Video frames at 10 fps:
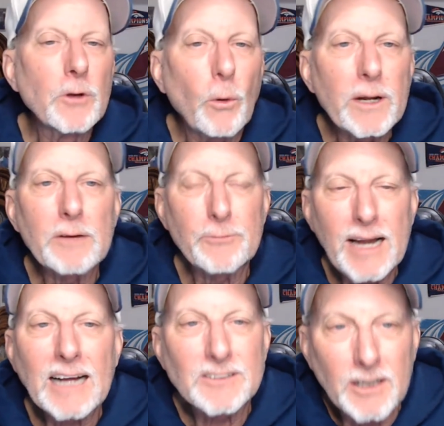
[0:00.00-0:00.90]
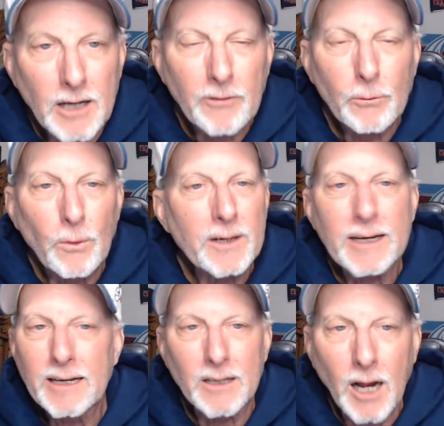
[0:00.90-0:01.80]
knowing if he has another one
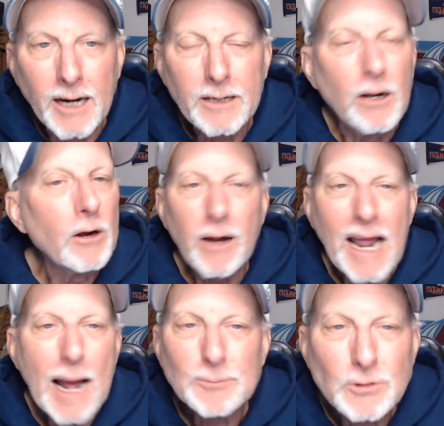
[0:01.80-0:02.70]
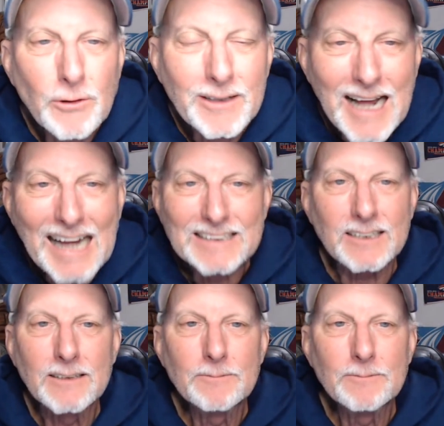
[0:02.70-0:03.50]
in line? Absolutely not.